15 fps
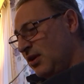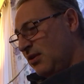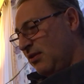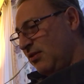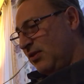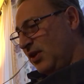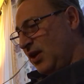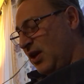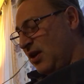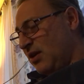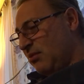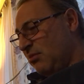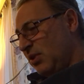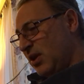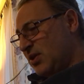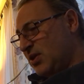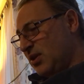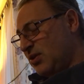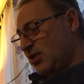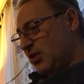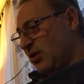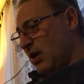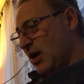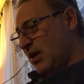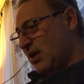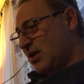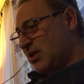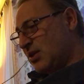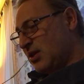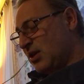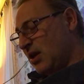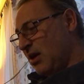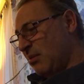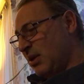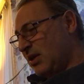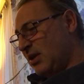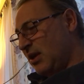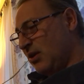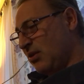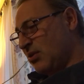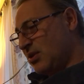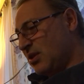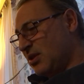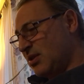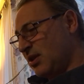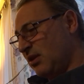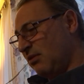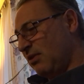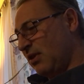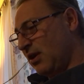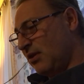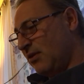58. Blessed Johannes Amadeus de Silva.